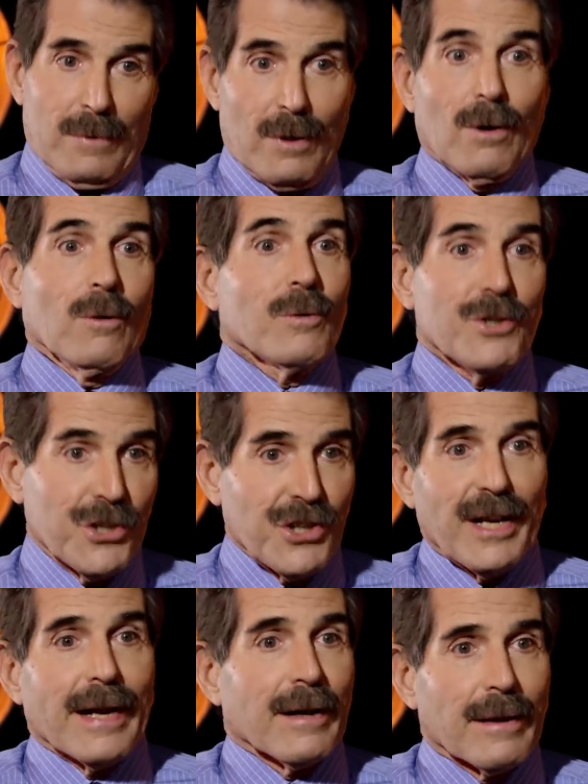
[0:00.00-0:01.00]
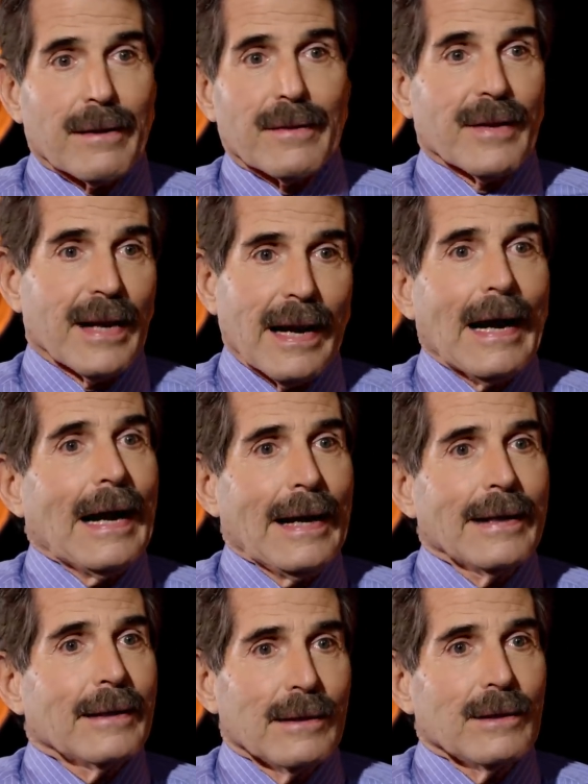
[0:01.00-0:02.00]
go check the
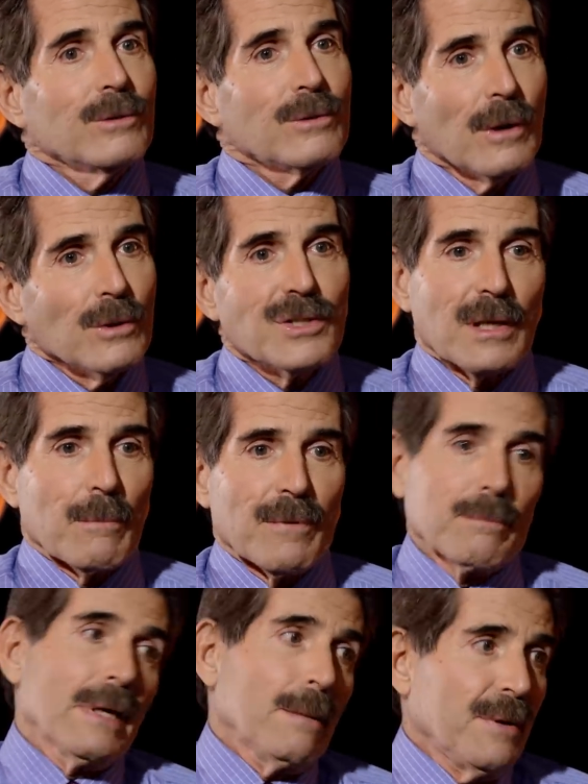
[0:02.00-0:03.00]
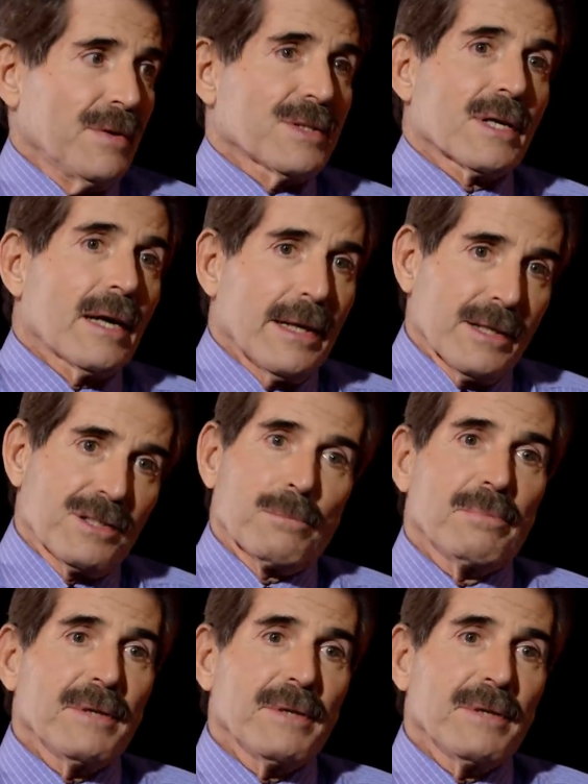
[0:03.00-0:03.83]
guide, and you'd know something. Maybe this guy gets a